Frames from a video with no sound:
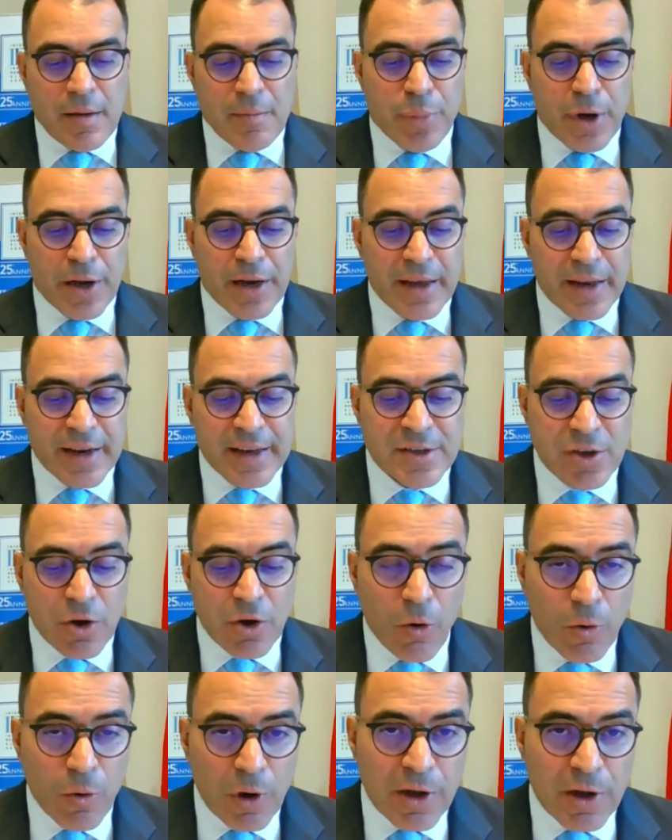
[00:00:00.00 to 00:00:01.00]
But it is
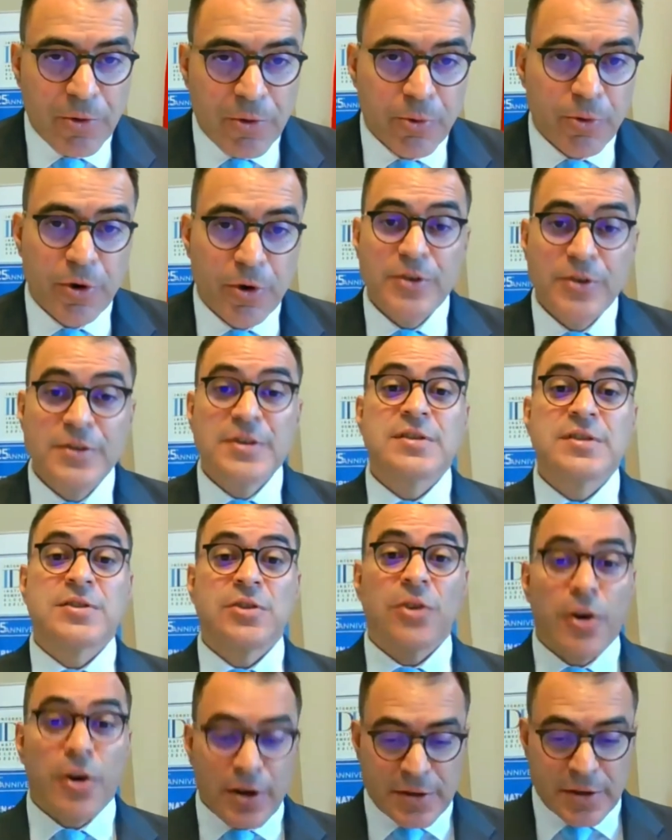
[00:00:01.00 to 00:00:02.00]
only through
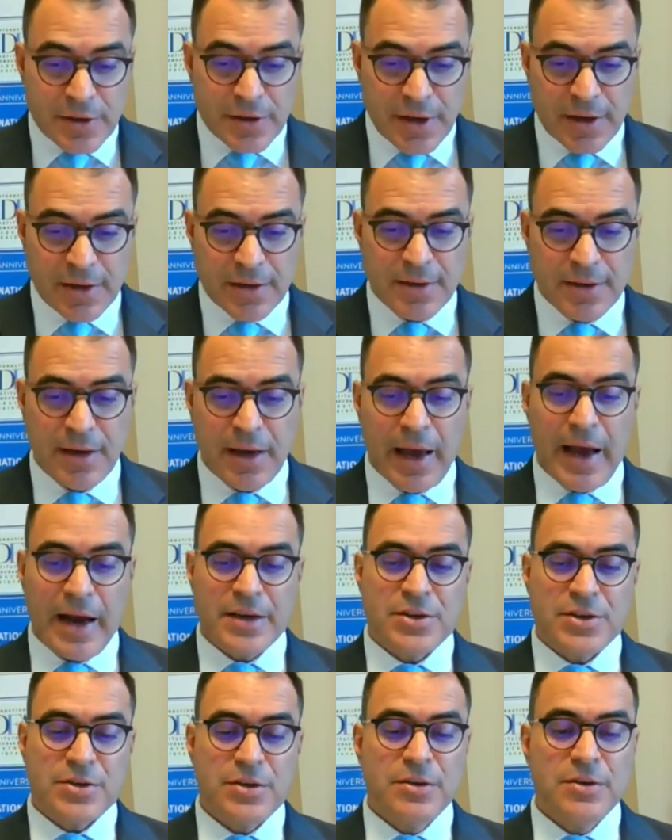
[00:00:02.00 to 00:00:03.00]
concerted
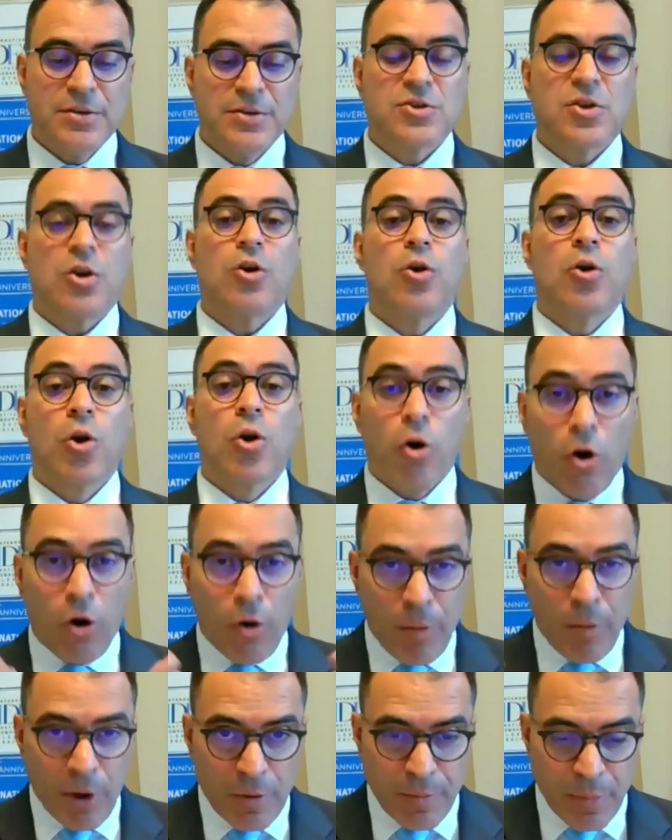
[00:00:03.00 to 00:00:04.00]
actions,
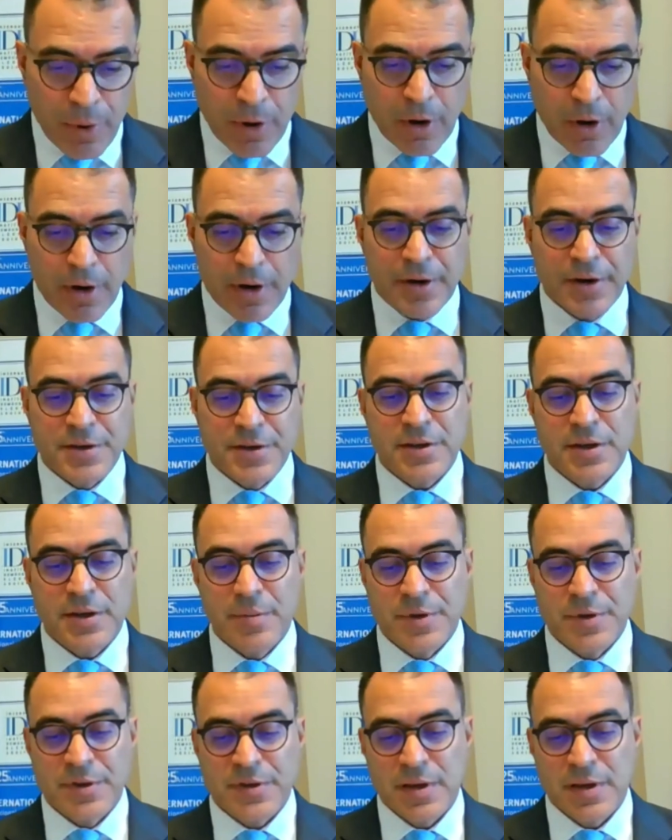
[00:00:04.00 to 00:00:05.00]
global
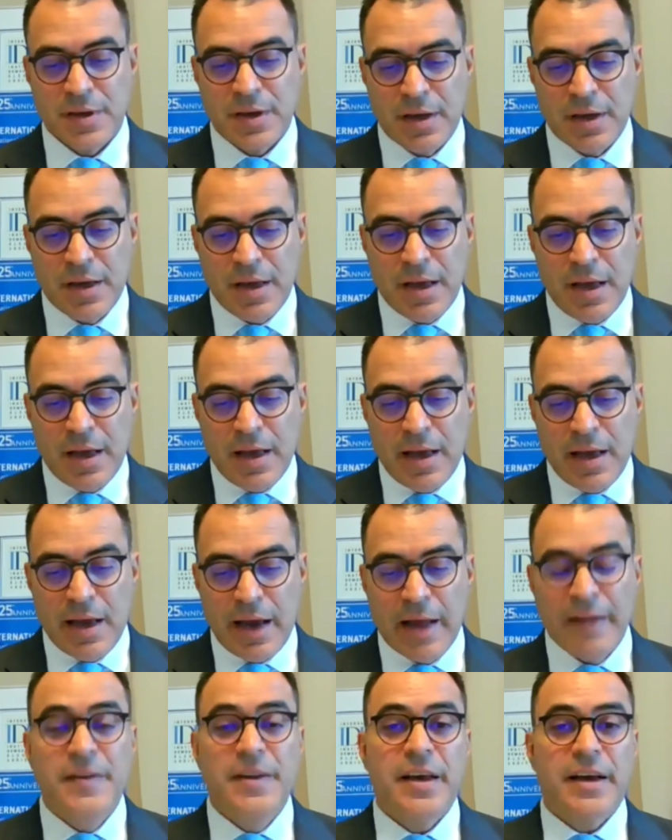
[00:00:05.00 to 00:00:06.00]
partnerships,
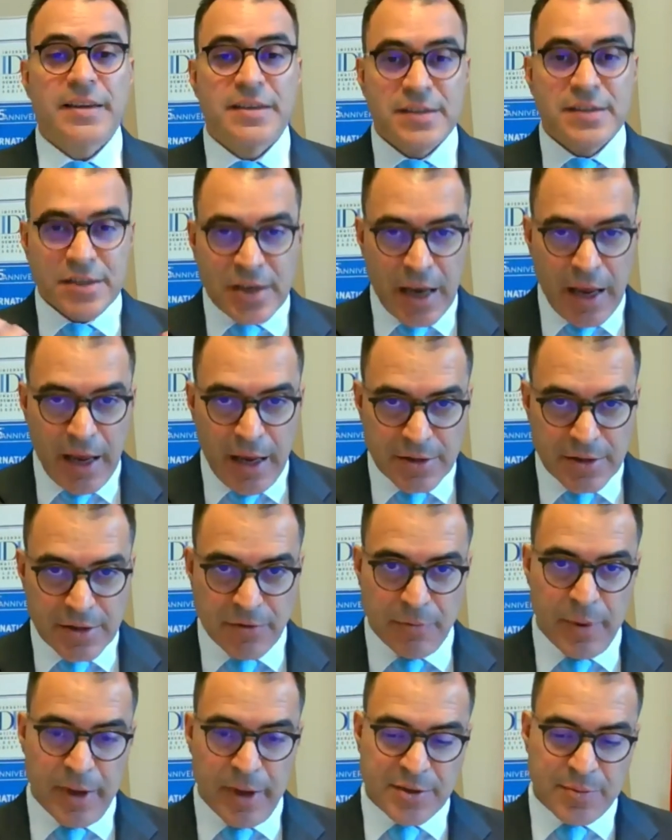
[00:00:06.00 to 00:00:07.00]
and the exchange
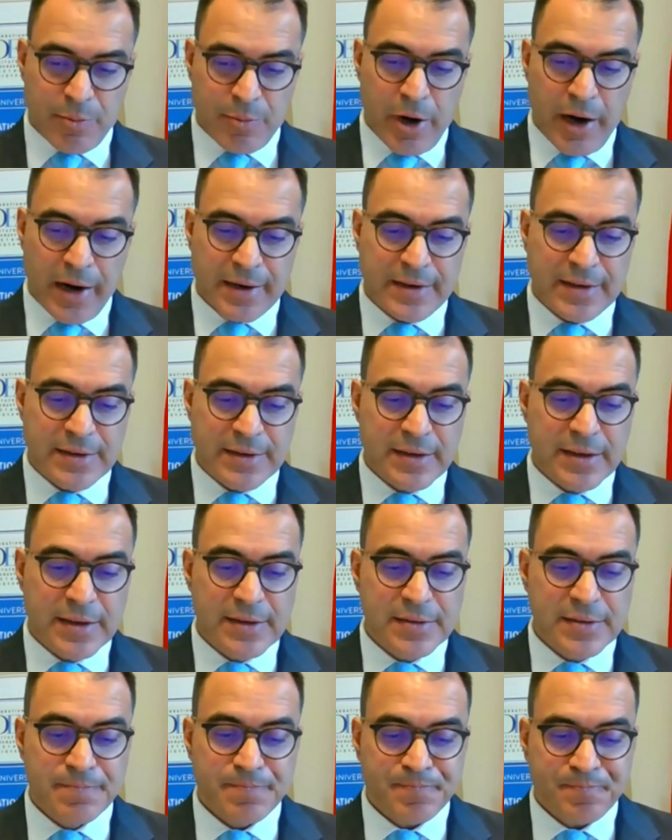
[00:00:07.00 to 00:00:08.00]
of best
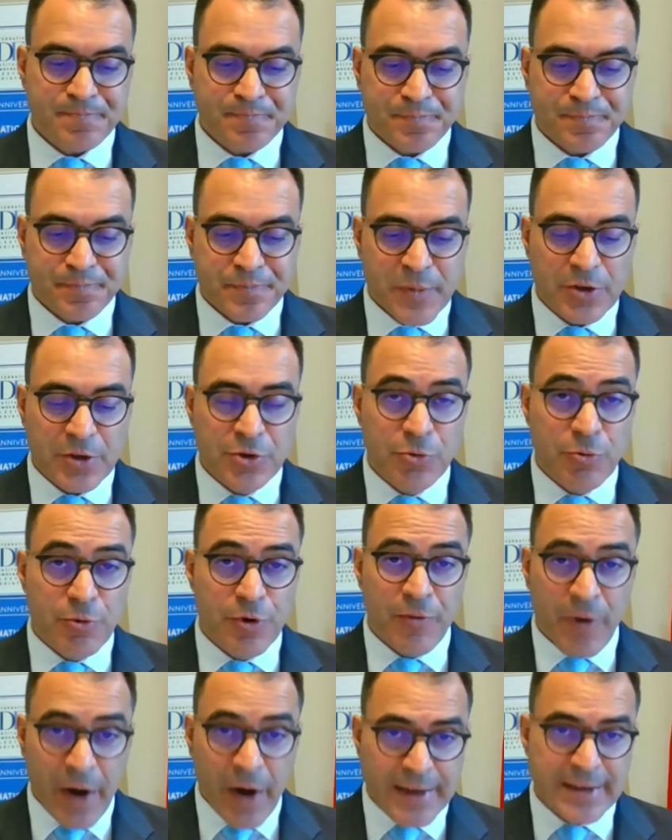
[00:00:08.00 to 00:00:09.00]
practices to
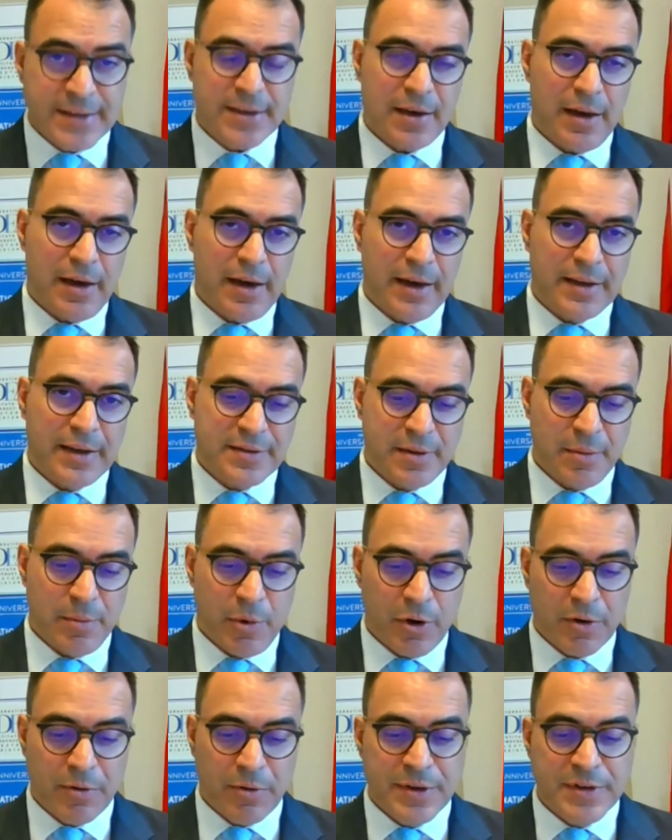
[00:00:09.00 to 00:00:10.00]
revitalize
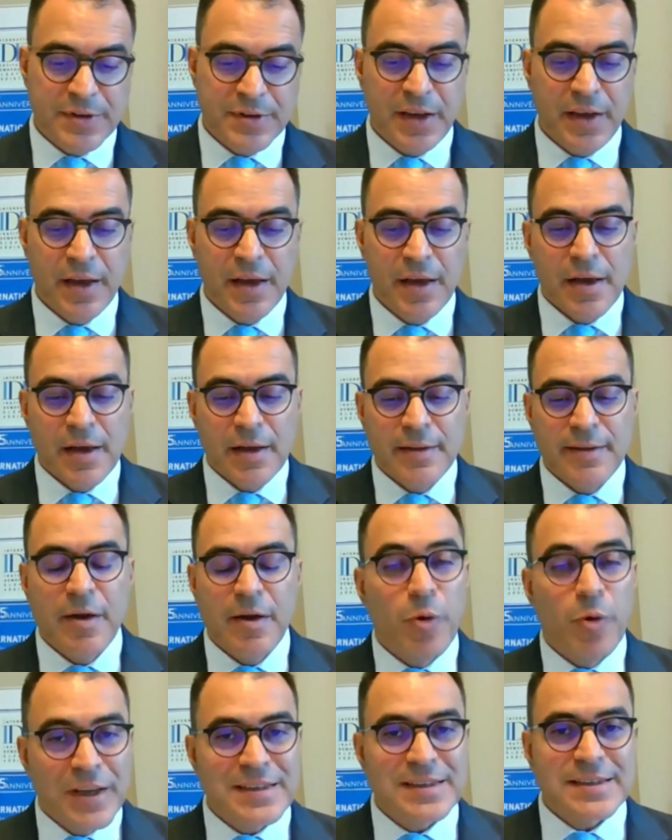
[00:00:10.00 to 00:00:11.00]
democracy, that
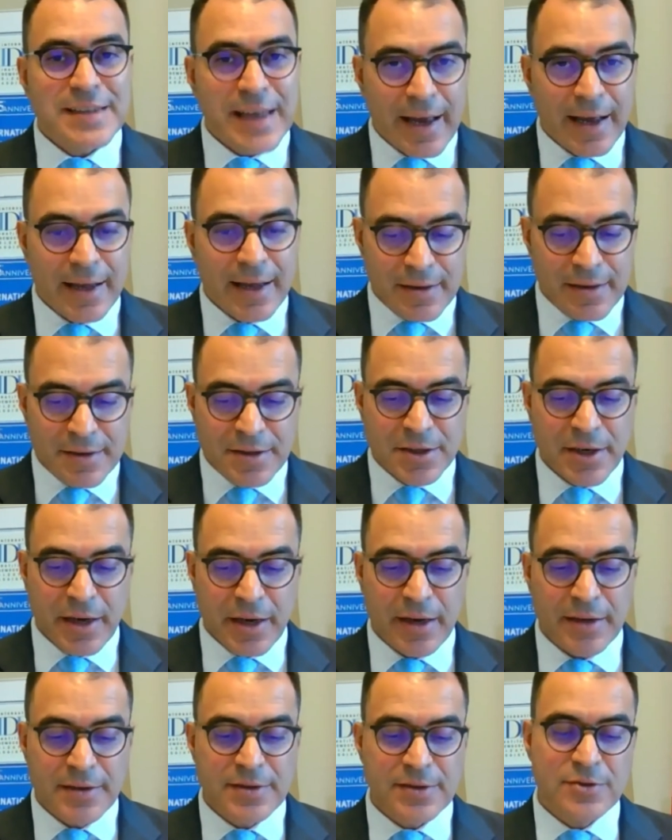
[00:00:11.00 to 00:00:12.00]
we stand the
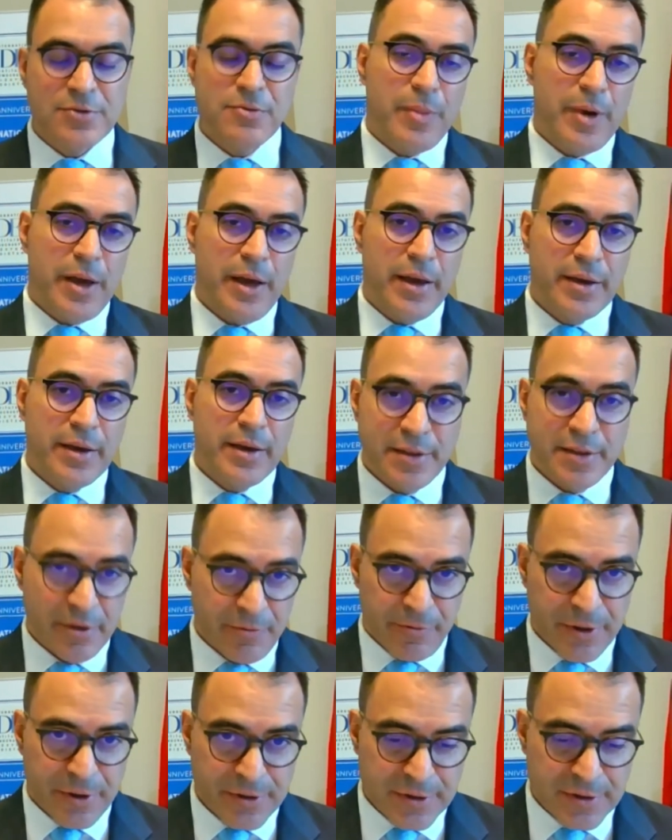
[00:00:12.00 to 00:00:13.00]
chance to make a
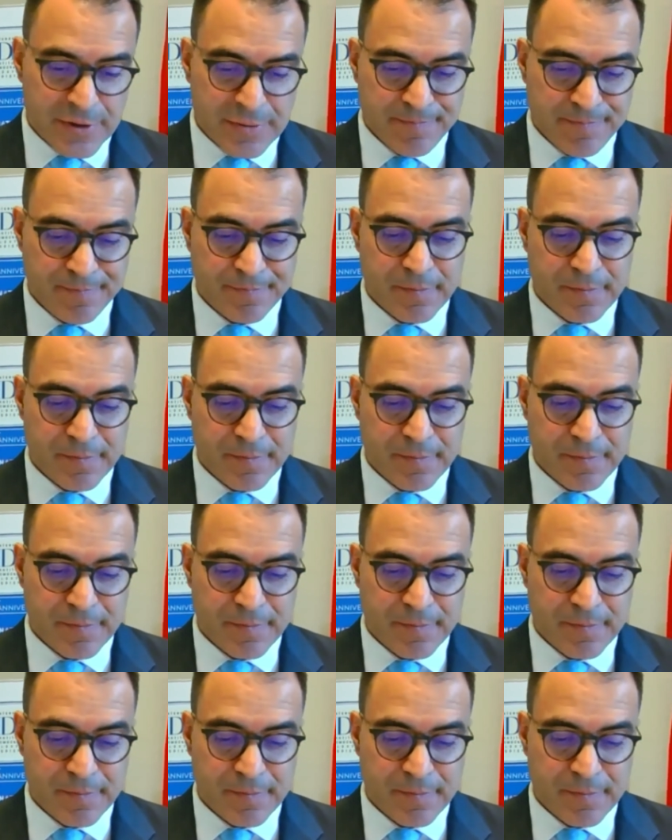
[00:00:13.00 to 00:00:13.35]
difference.